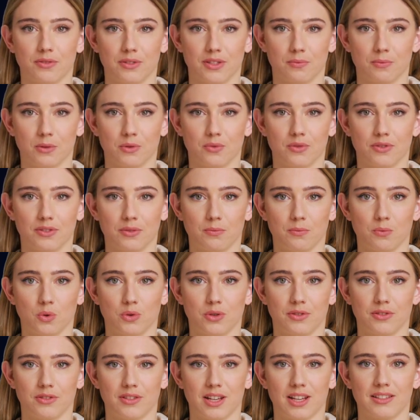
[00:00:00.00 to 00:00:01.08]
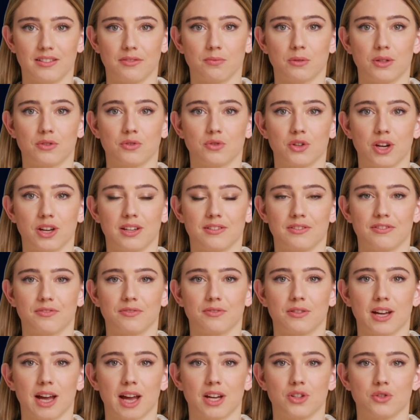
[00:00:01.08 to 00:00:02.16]
The most important test metrics
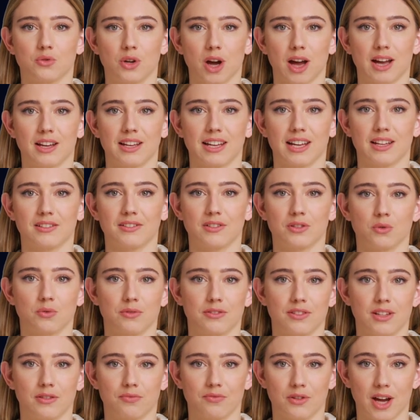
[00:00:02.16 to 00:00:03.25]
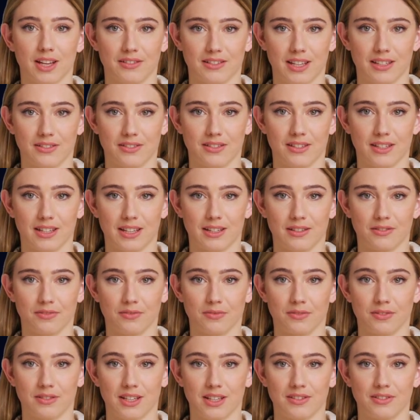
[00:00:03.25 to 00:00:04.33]
that I track include defect density,
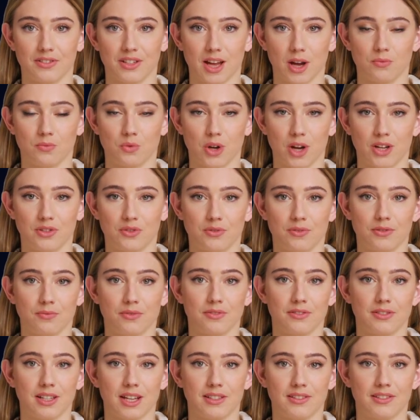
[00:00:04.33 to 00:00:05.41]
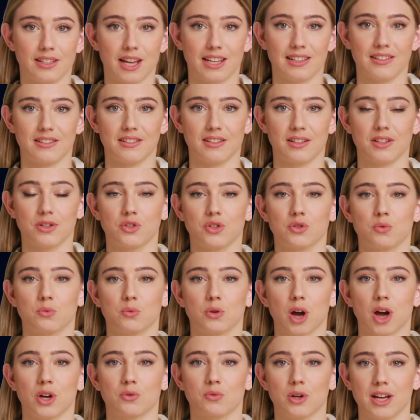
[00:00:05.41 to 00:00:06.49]
test coverage, test execution
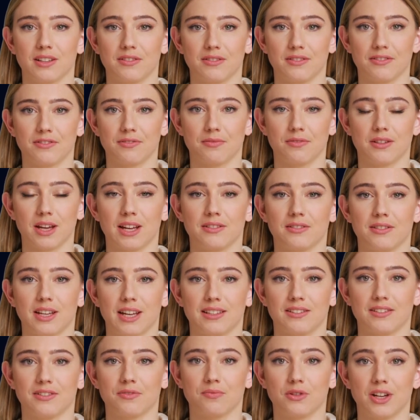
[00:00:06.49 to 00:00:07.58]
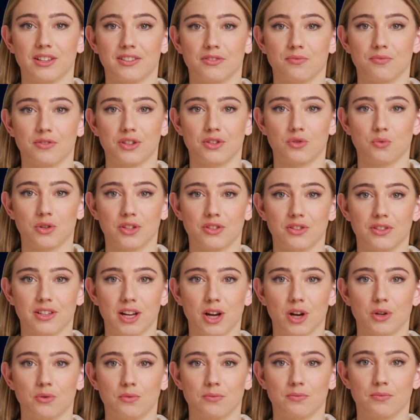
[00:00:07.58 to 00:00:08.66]
progress, and test effectiveness
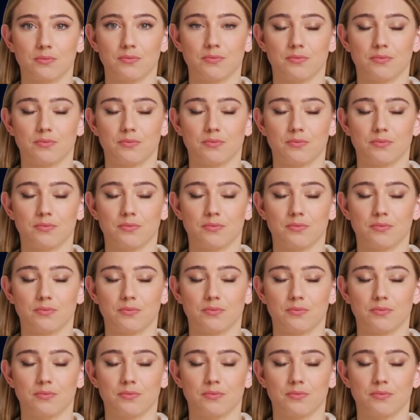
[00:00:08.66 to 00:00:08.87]
ratio.